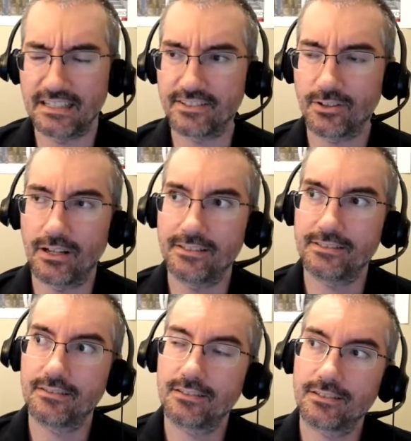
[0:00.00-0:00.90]
So I
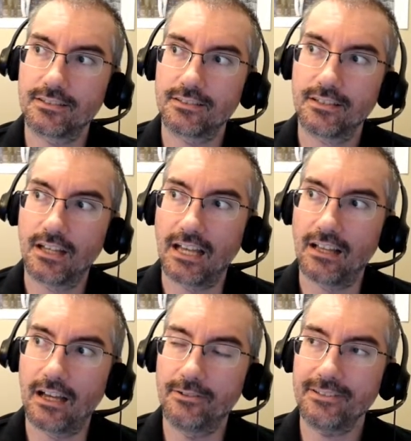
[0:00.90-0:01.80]

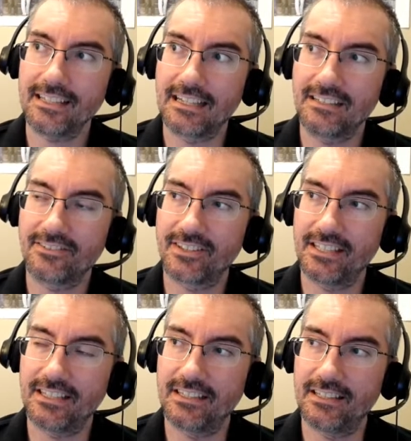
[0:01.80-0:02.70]
don't think any of
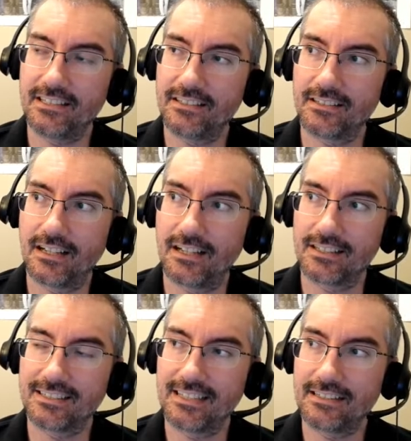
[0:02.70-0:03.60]
the
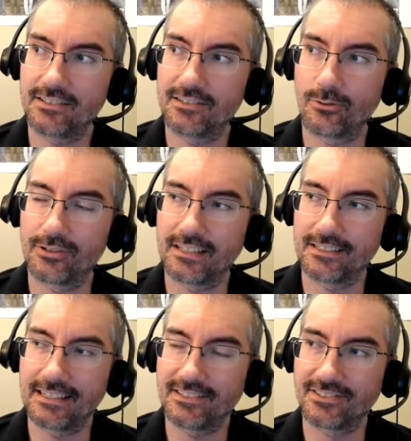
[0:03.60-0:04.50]
container or
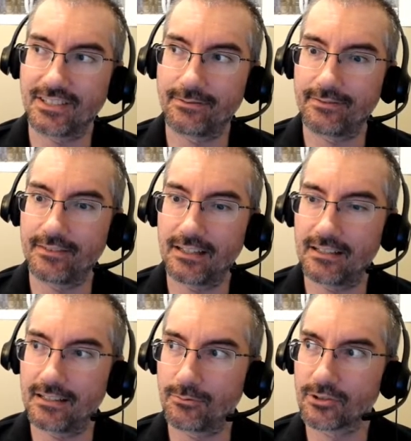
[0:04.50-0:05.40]
delegation stuff
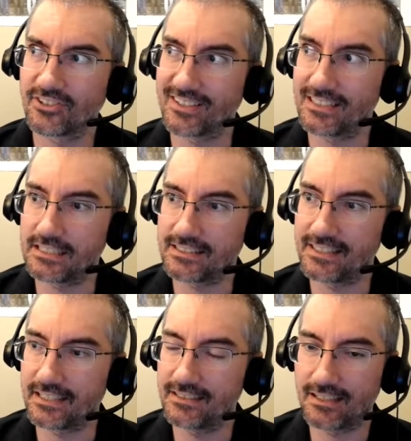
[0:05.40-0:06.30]
works on Linux
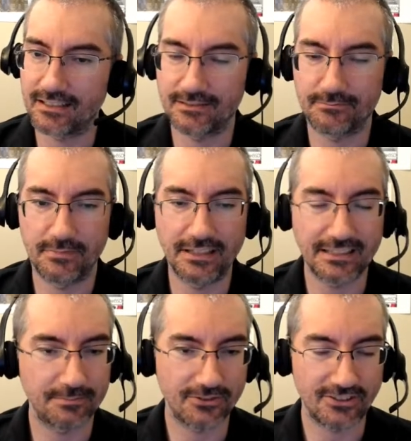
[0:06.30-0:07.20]
yet, but
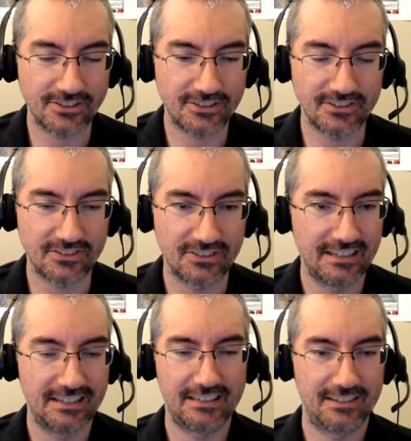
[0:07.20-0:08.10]
that's mostly just because
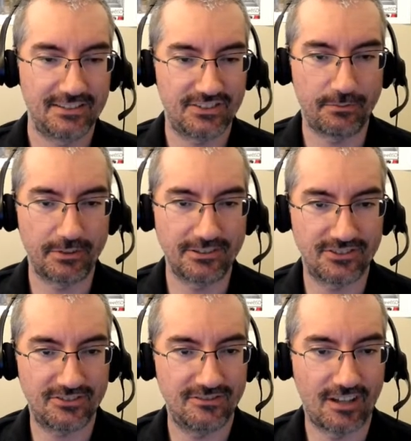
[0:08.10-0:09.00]

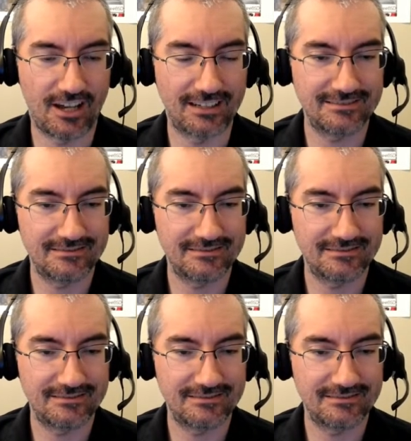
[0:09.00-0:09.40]
someone's not